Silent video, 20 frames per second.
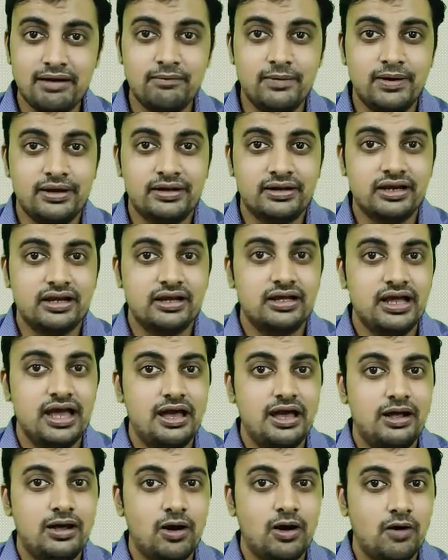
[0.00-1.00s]
work
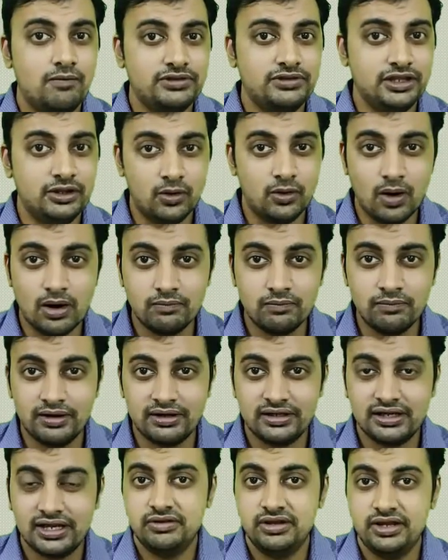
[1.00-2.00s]
of the road
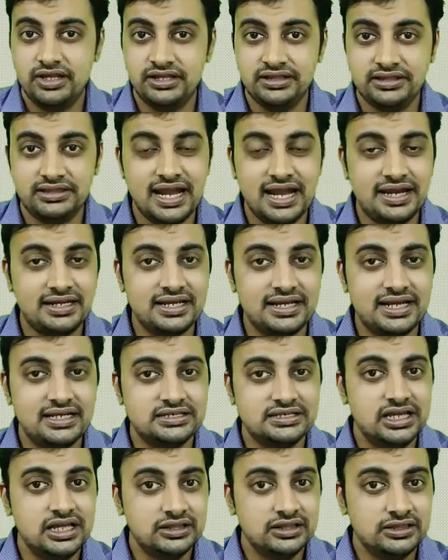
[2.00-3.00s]
work, in that
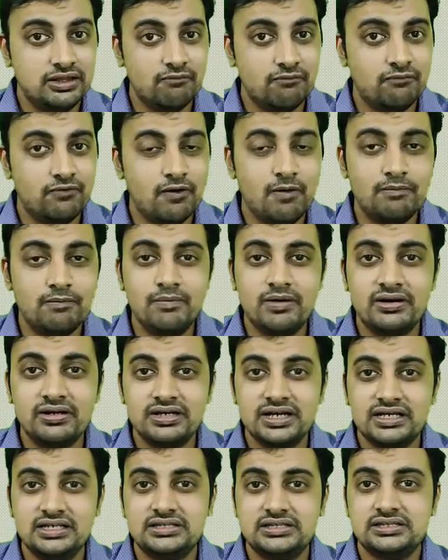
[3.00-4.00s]
case the
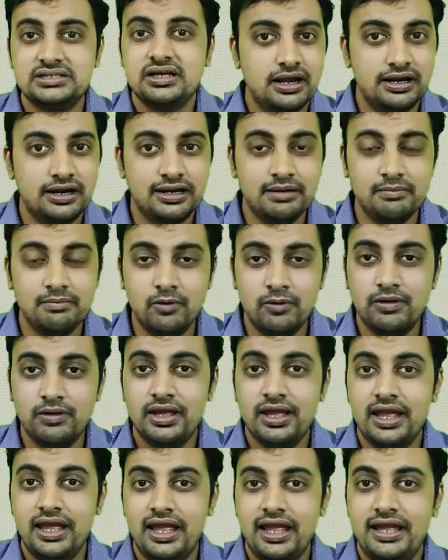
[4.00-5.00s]
formwork is removed
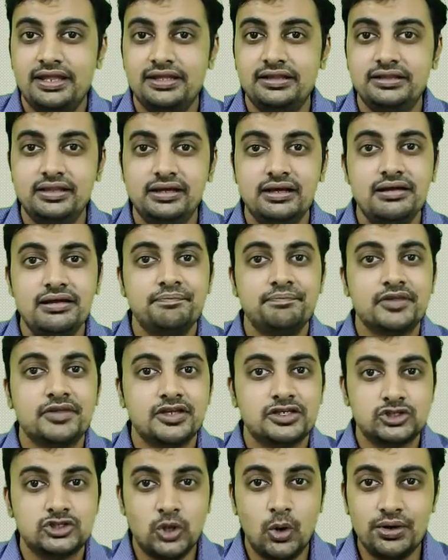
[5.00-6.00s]
in the
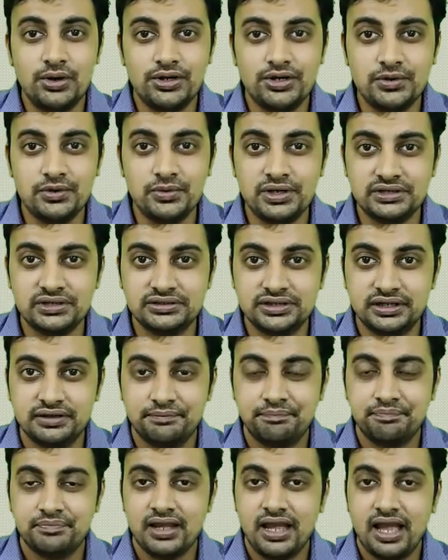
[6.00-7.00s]
short duration
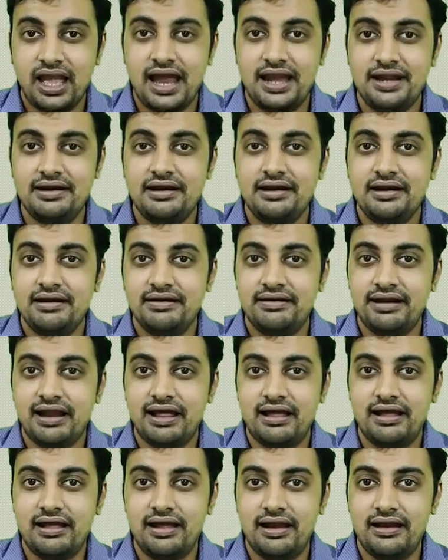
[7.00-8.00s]
and
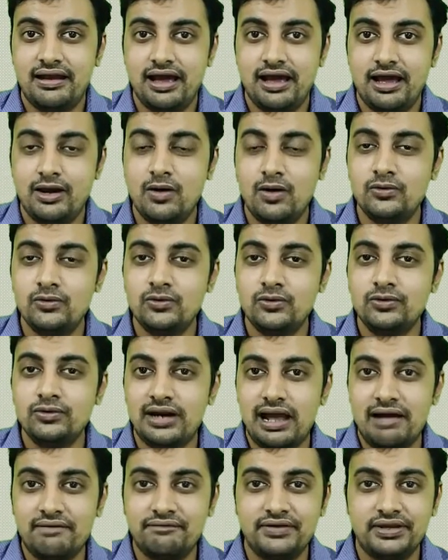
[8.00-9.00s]
allow to
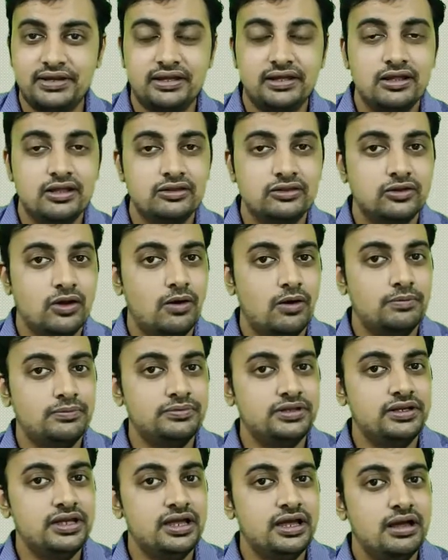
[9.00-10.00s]
traffic of
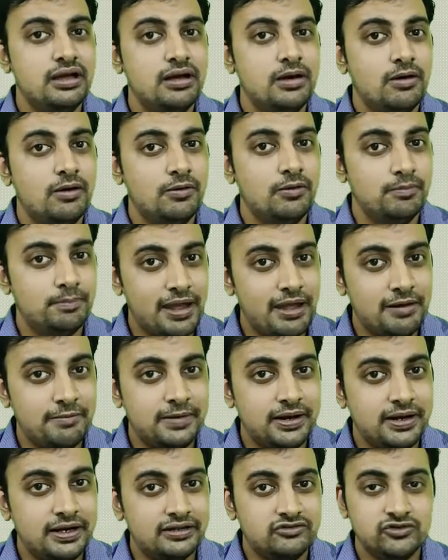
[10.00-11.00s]
the
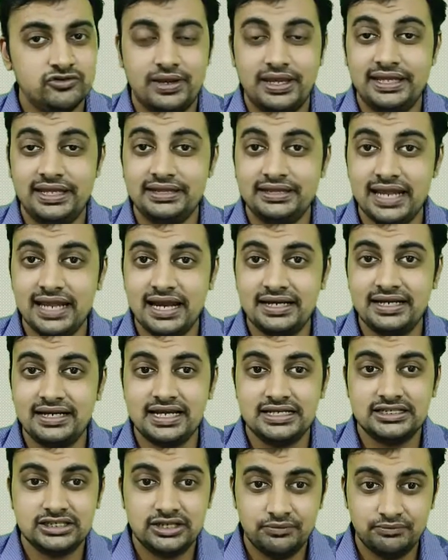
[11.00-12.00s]
pavement. So in that
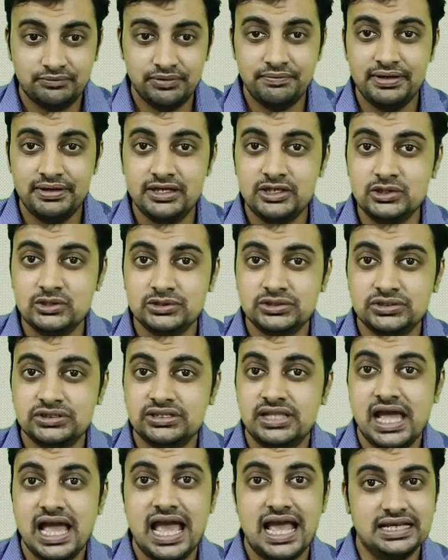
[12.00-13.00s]
case we will use
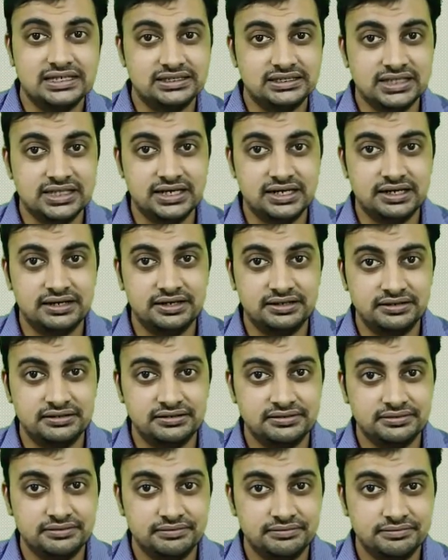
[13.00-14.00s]
the accelerators.